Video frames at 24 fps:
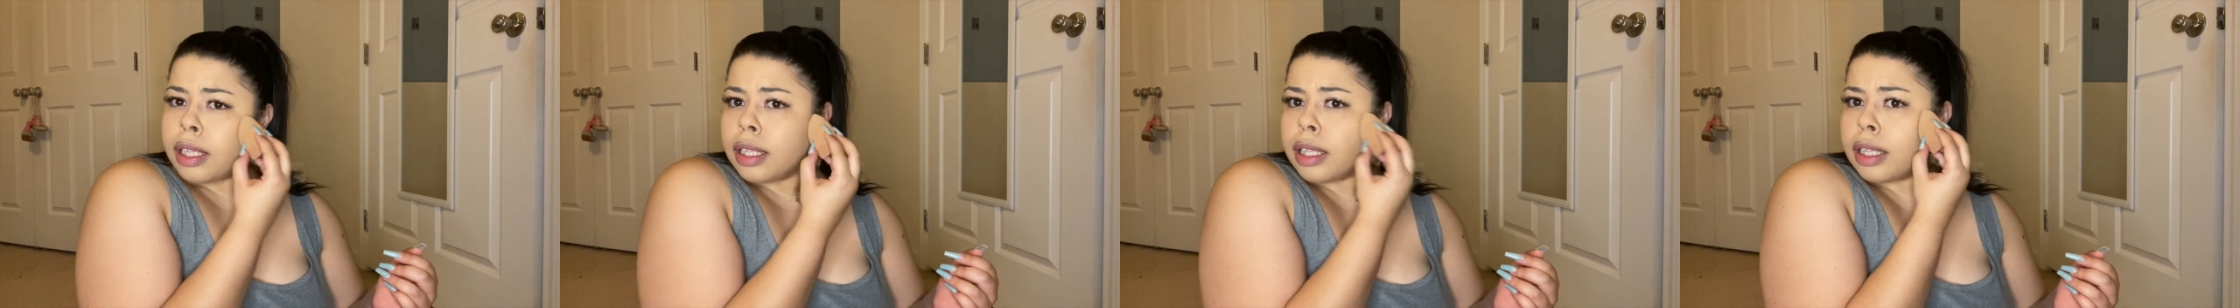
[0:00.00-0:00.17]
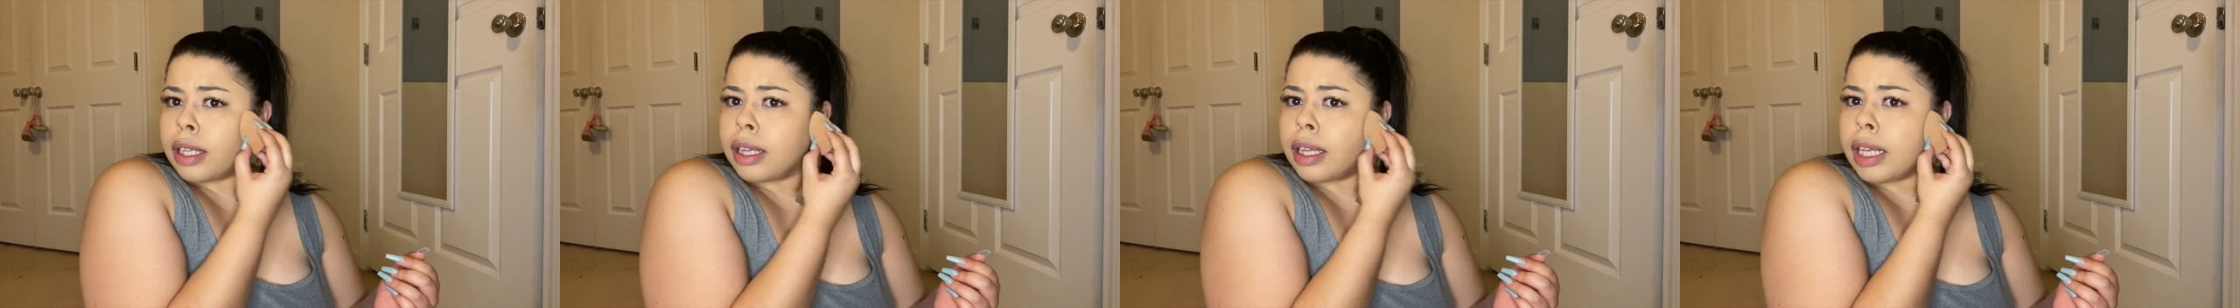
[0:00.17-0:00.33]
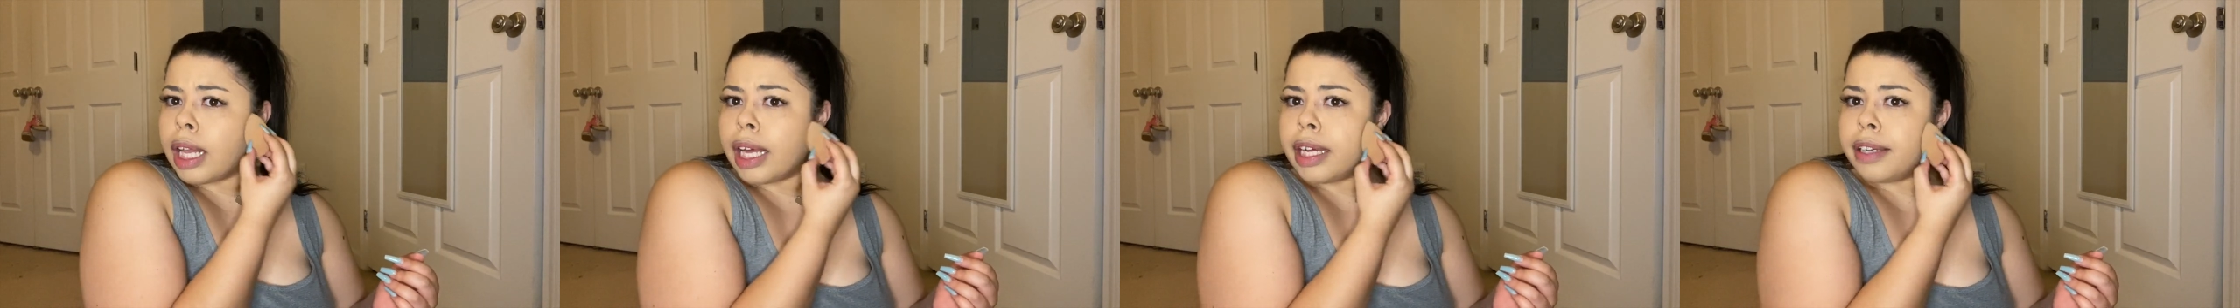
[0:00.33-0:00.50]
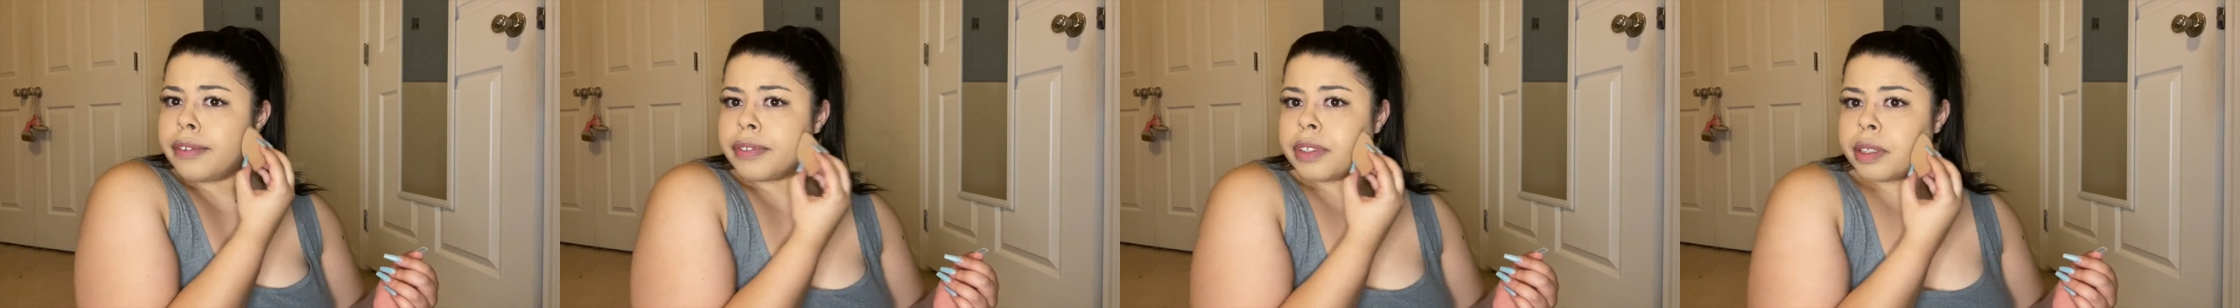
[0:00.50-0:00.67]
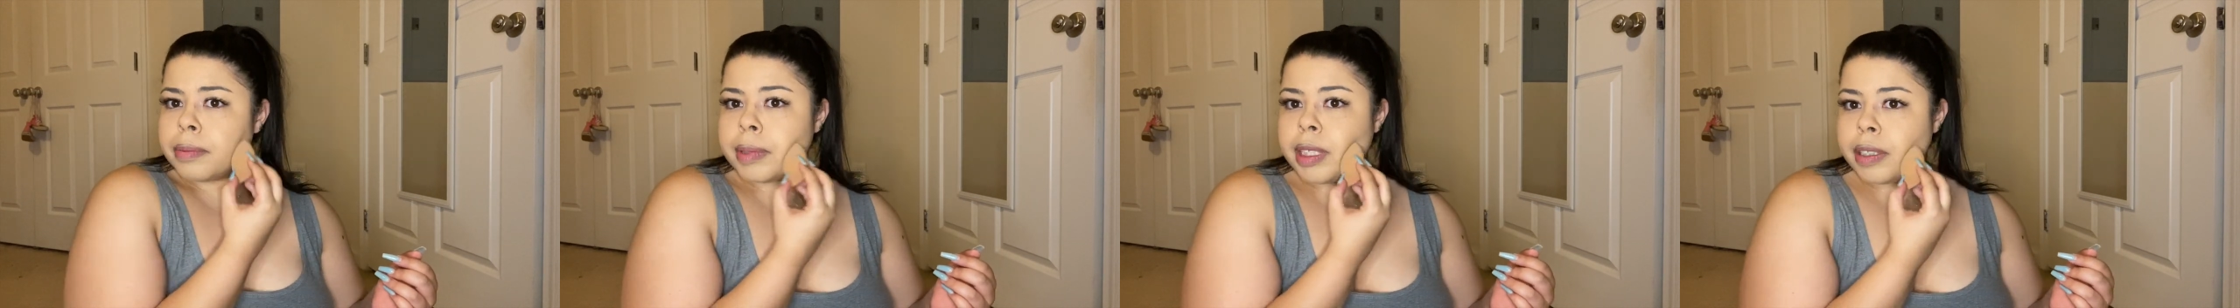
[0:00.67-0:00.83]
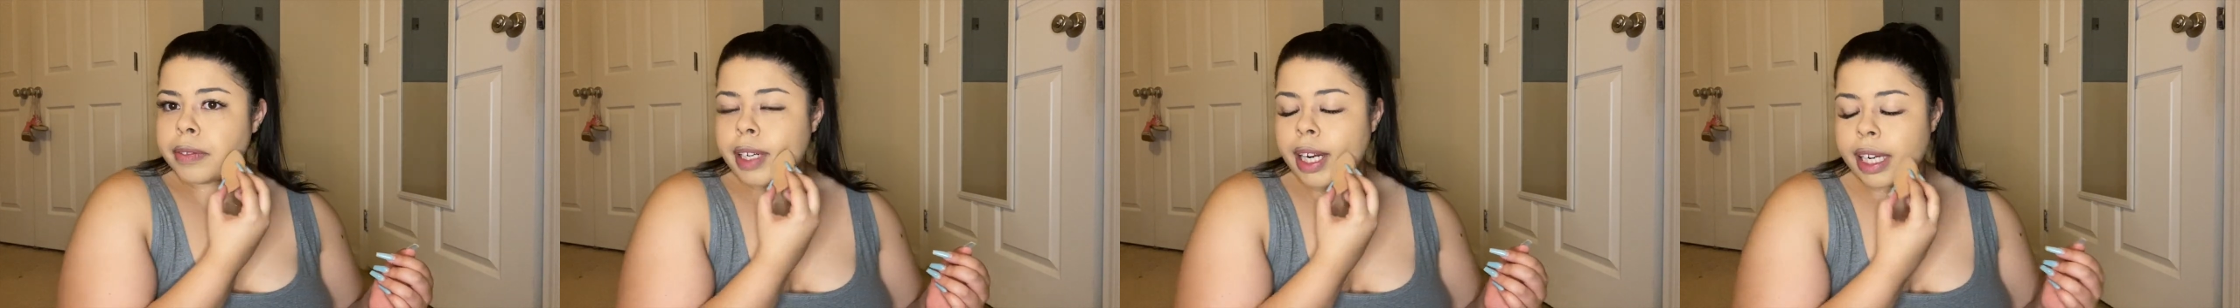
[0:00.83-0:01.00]
light for
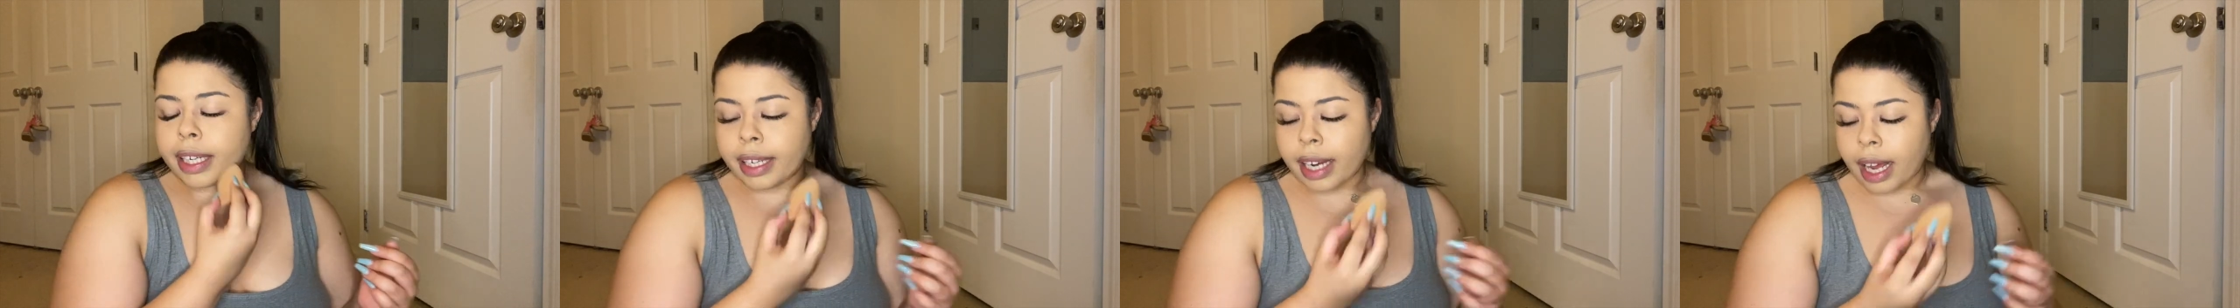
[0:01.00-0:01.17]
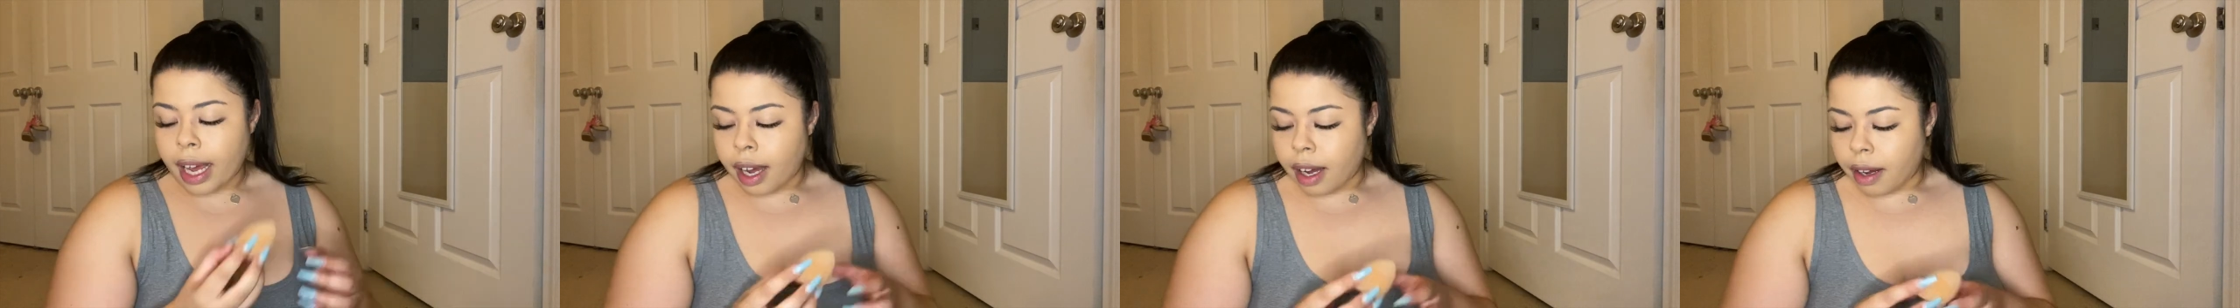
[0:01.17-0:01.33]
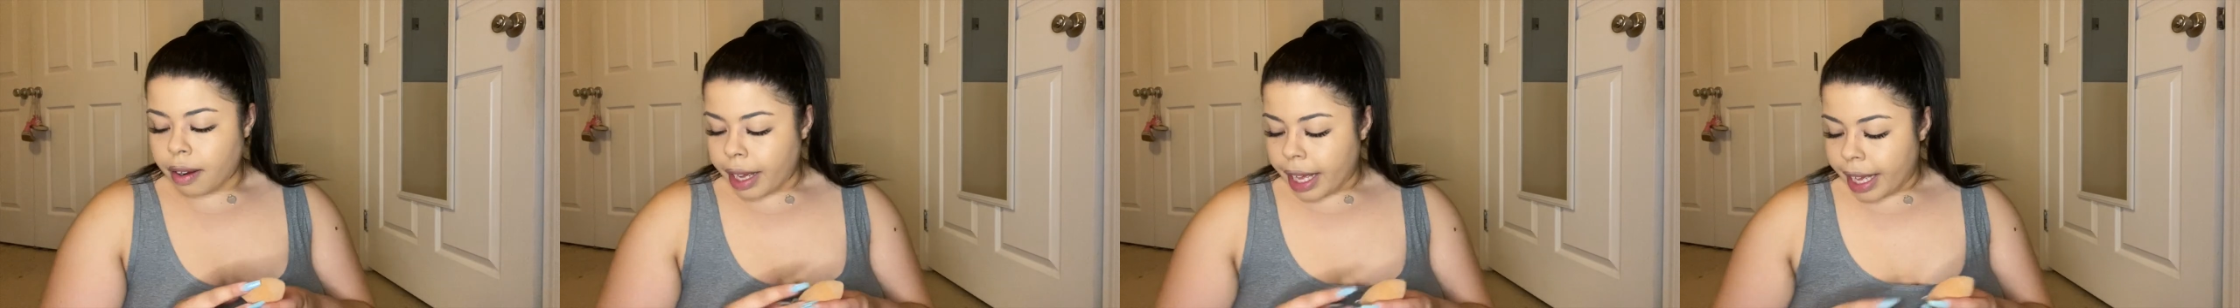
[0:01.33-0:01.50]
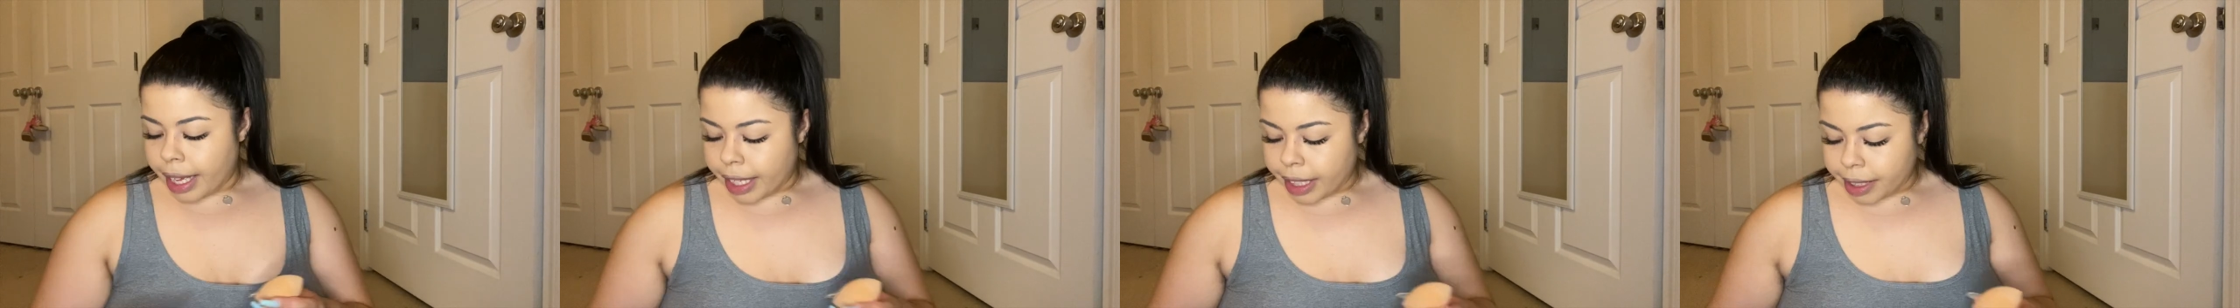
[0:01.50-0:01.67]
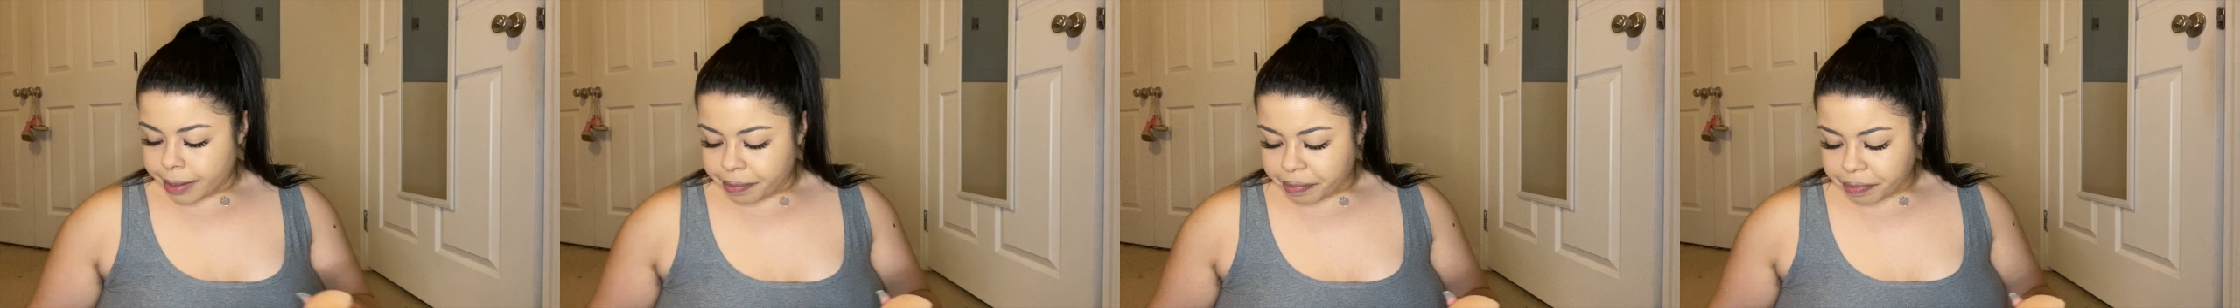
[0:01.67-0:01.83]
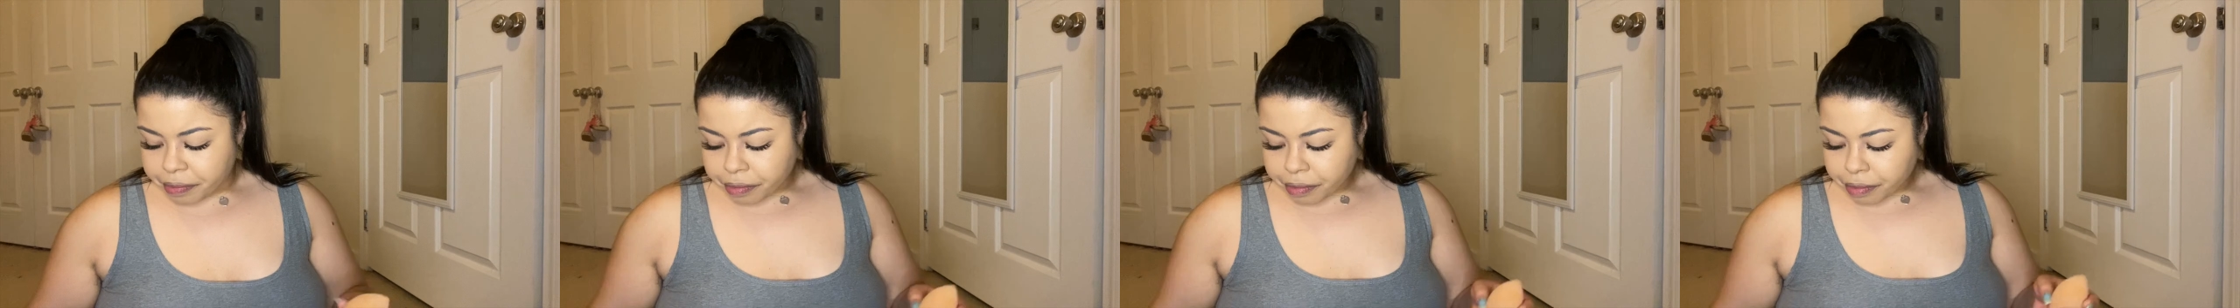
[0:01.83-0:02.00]
me right now,
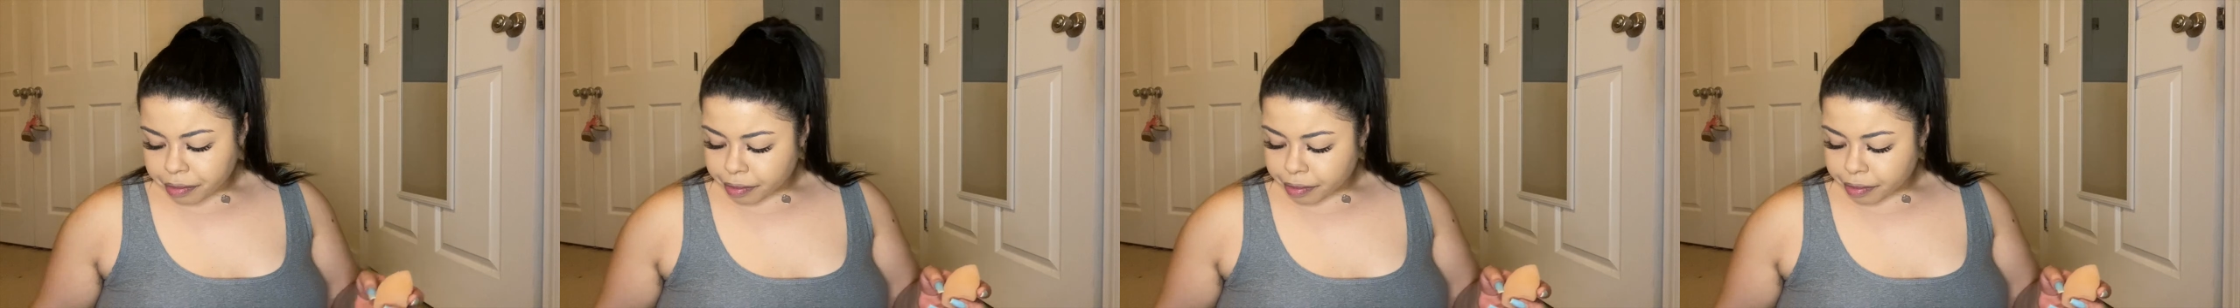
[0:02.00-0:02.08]
and